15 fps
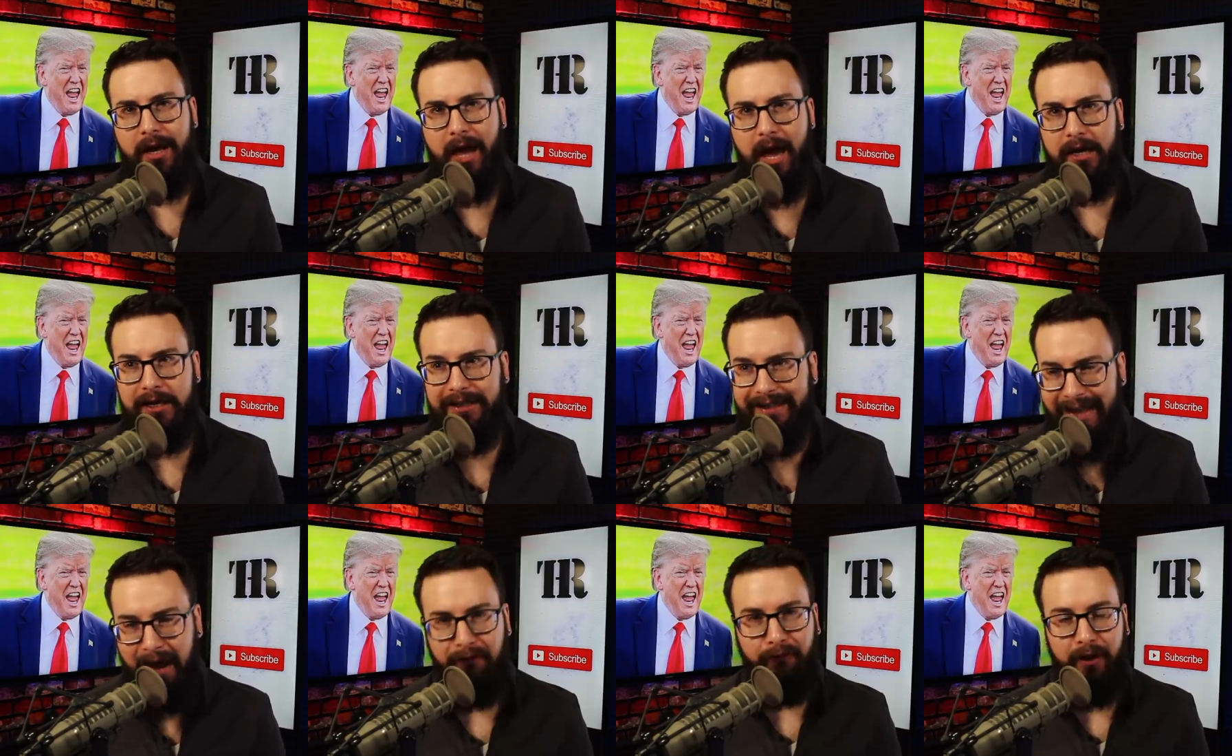Speaker 1: And he
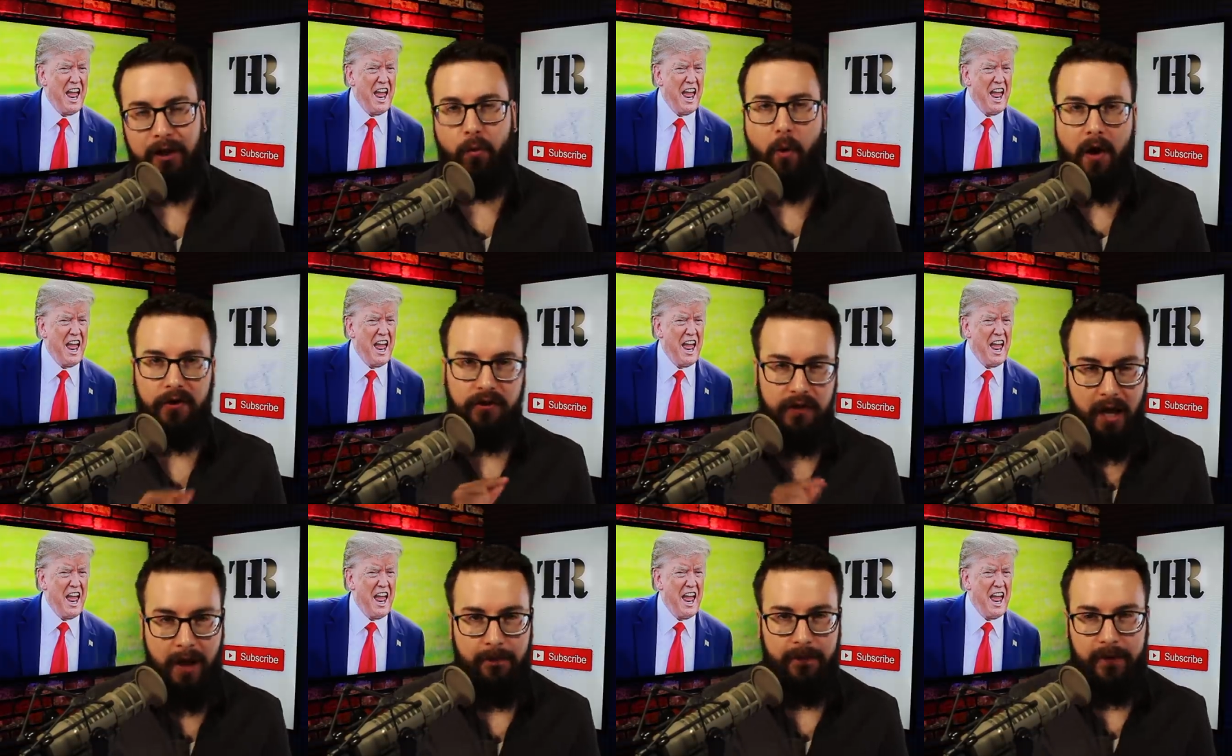definitely wants
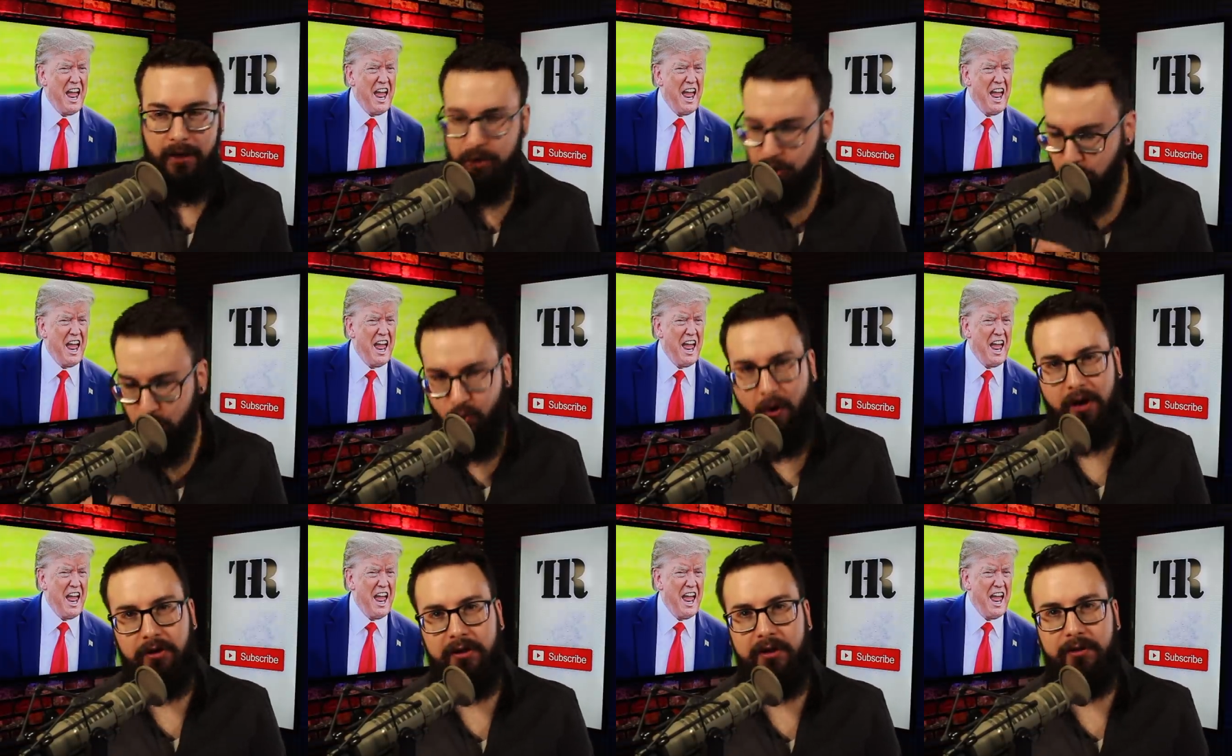them to
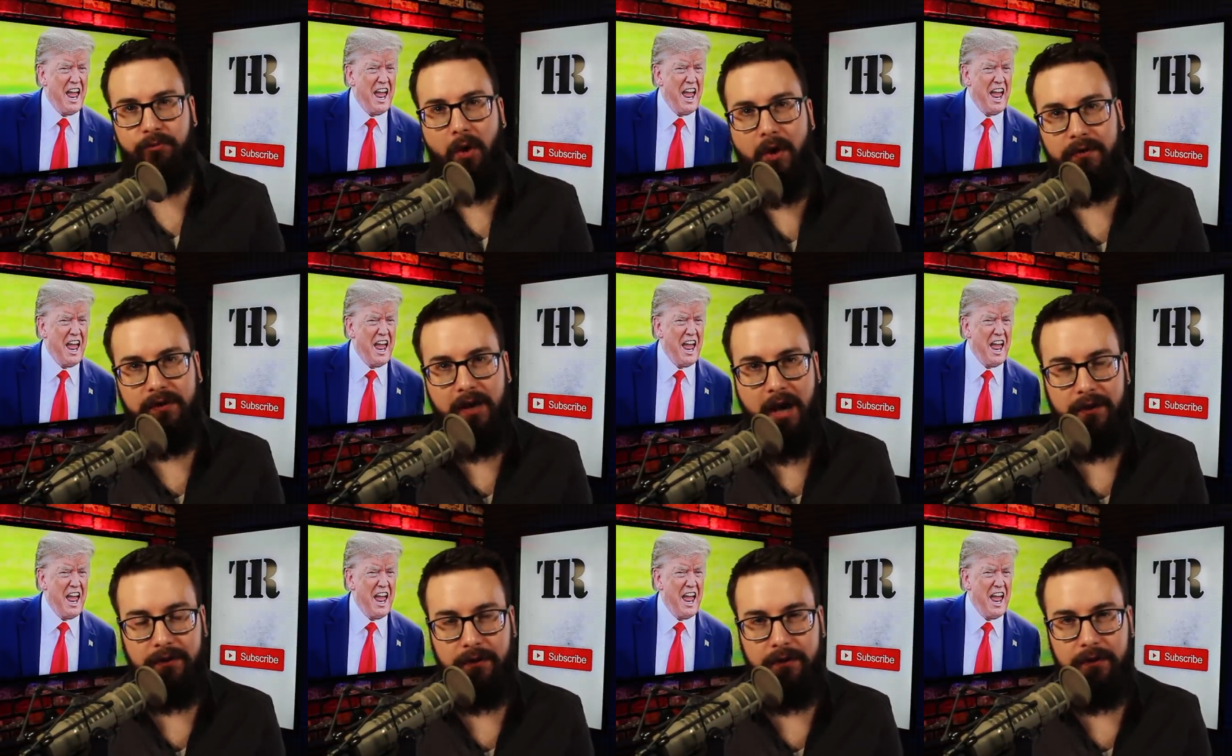crush these
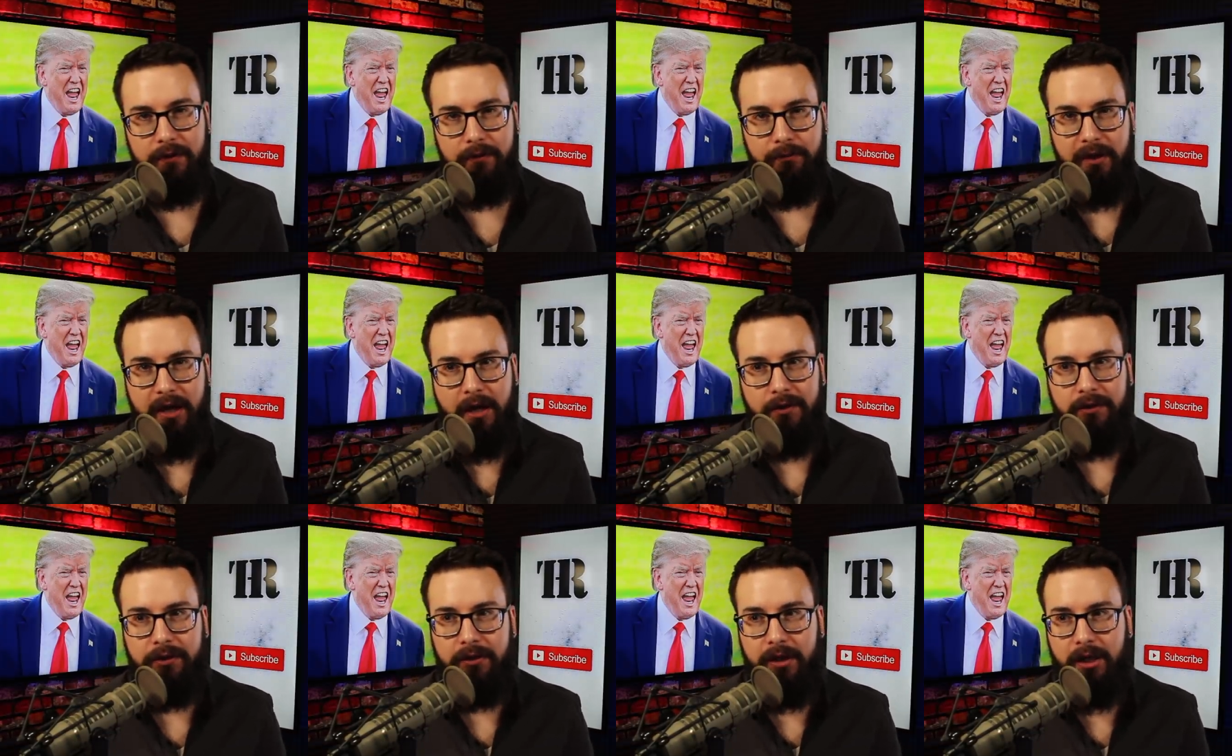protests
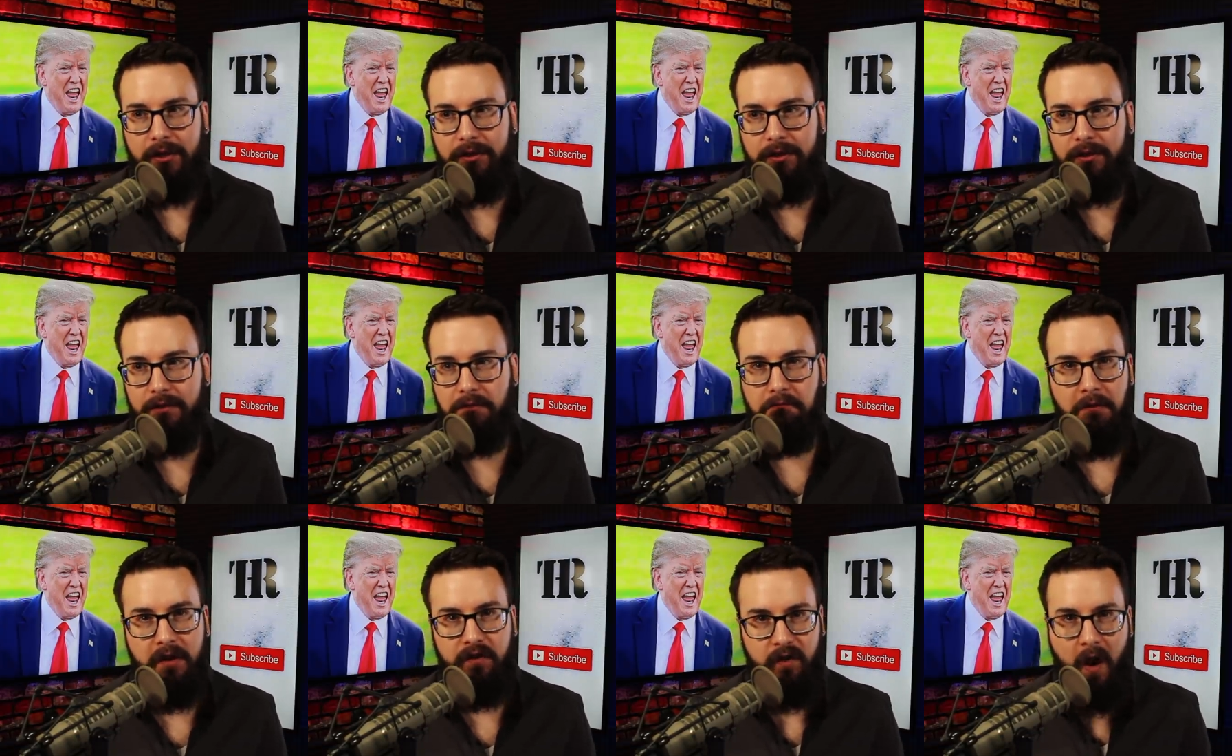because it's
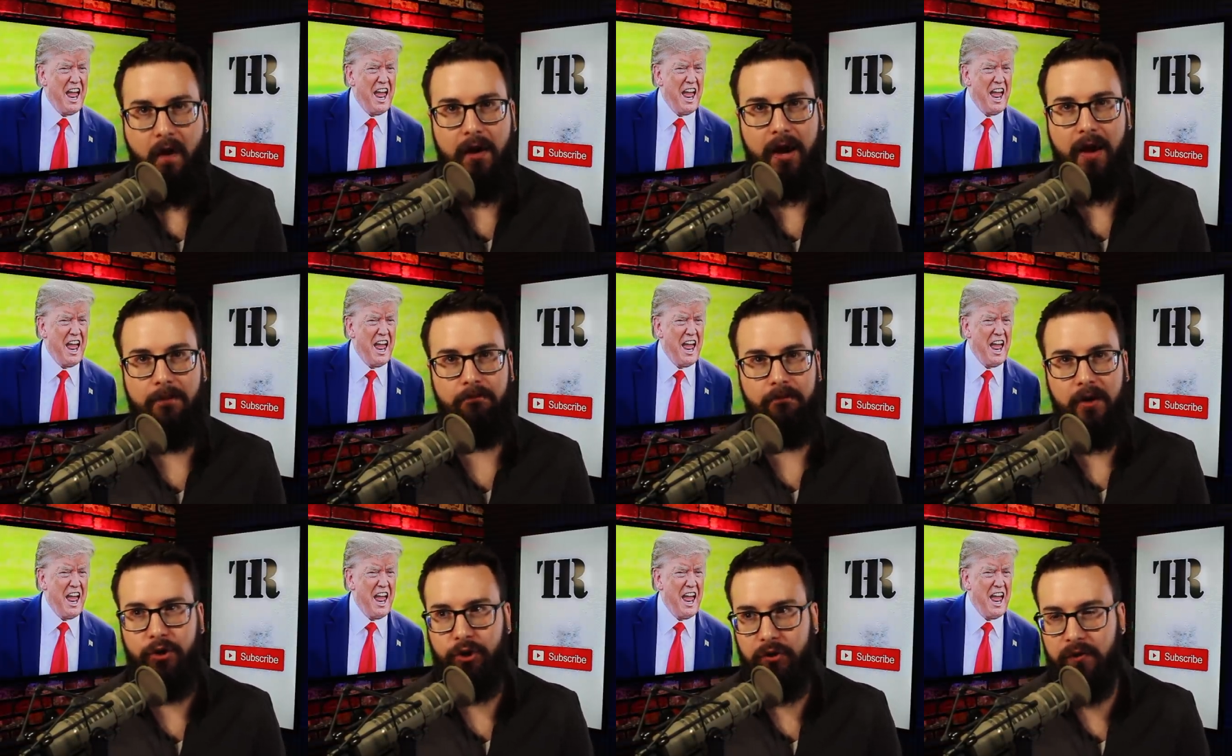it's scaring him.
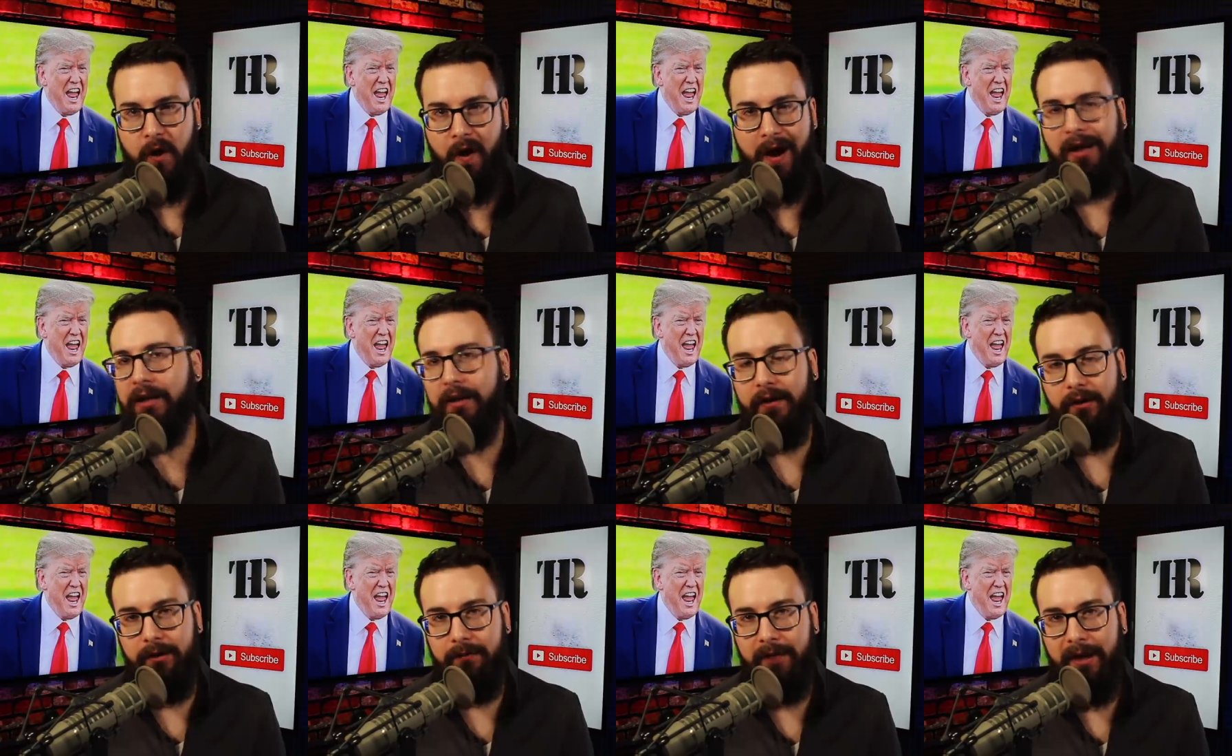It should scare any
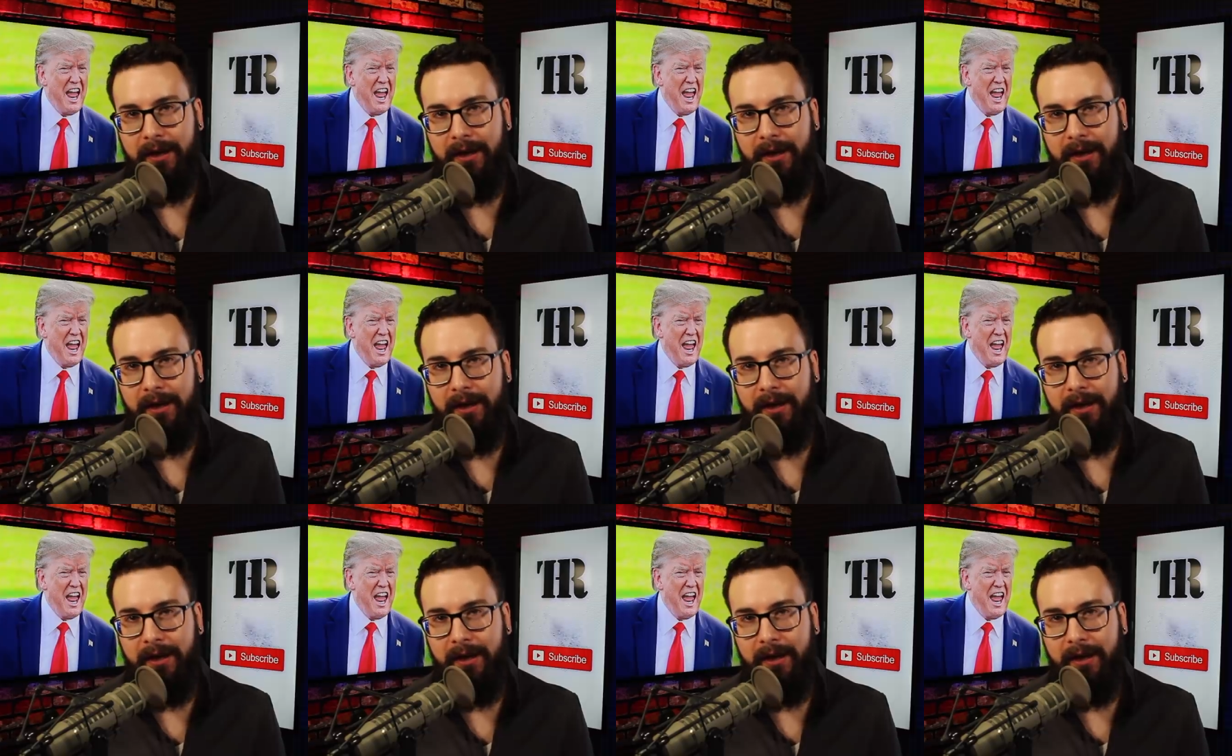leader.